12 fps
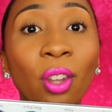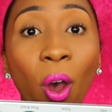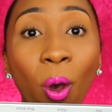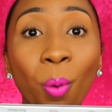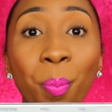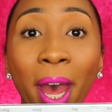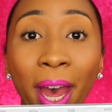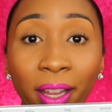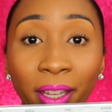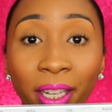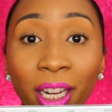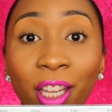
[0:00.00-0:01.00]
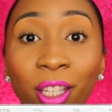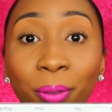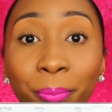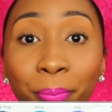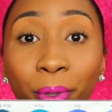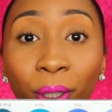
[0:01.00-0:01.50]
whole palette is
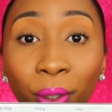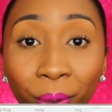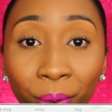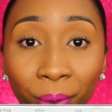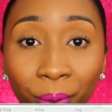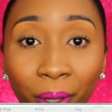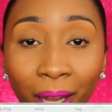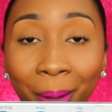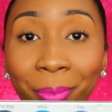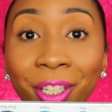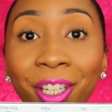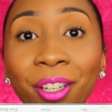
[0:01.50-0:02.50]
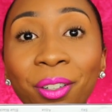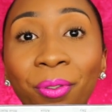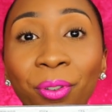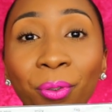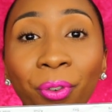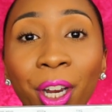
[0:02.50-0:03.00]
blue. I'm looking in a
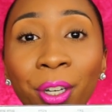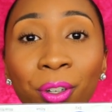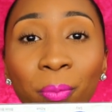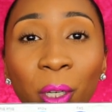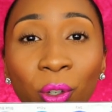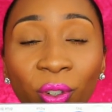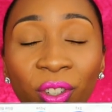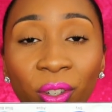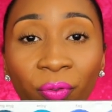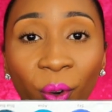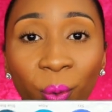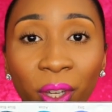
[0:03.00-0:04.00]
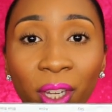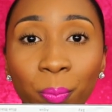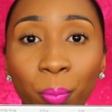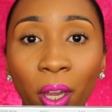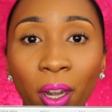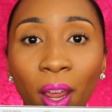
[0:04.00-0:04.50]
viewfinder to make sure it's in
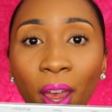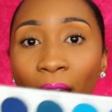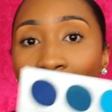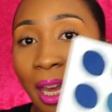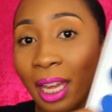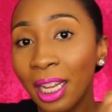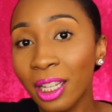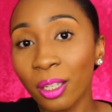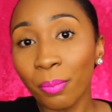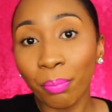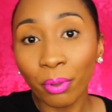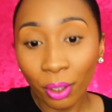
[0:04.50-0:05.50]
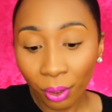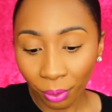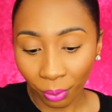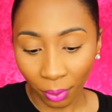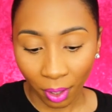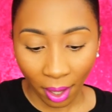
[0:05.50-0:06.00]
focus, but it's
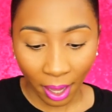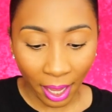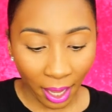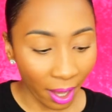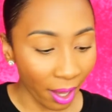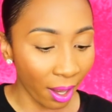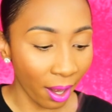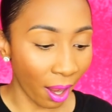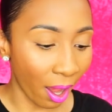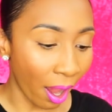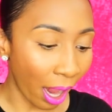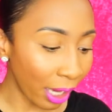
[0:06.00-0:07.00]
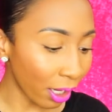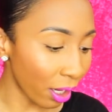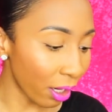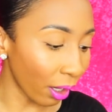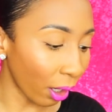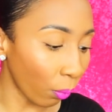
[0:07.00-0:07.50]
blue, and I
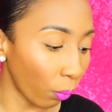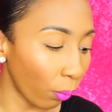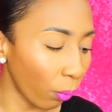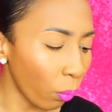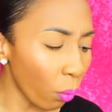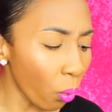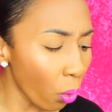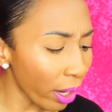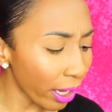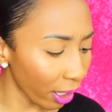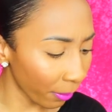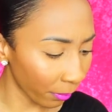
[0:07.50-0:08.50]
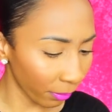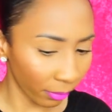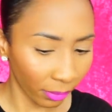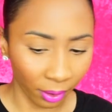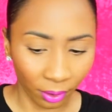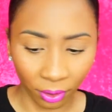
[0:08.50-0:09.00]
cannot wait
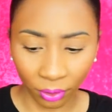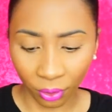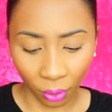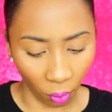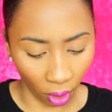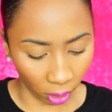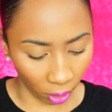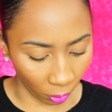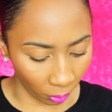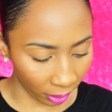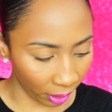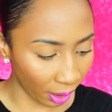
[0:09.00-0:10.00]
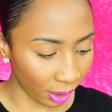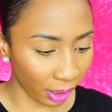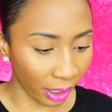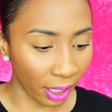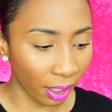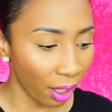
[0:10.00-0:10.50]
to do a look with
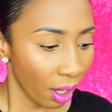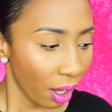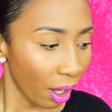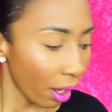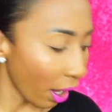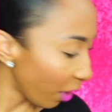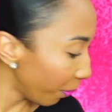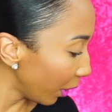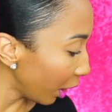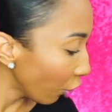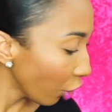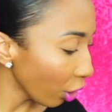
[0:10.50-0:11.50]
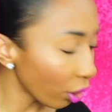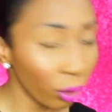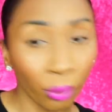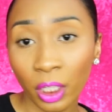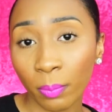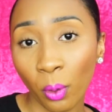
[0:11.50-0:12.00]
this. Like, I've been itching to
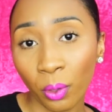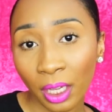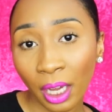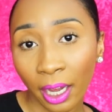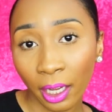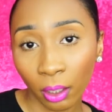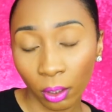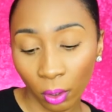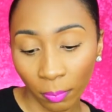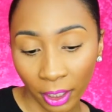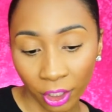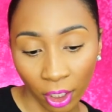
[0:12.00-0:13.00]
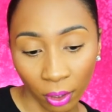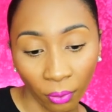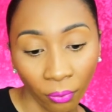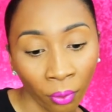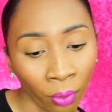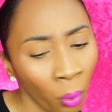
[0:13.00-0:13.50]
do a smoky eye look on my
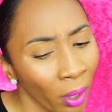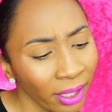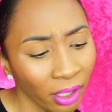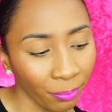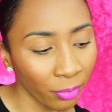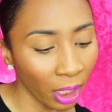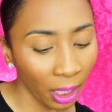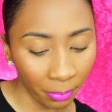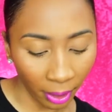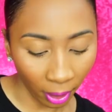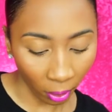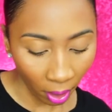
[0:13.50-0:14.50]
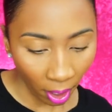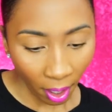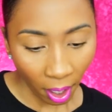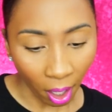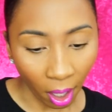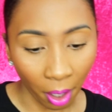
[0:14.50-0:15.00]
channel for quite some time now,
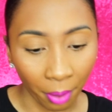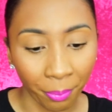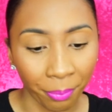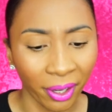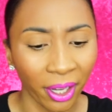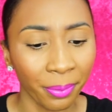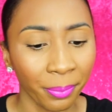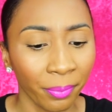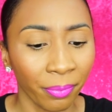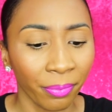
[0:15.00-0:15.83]
but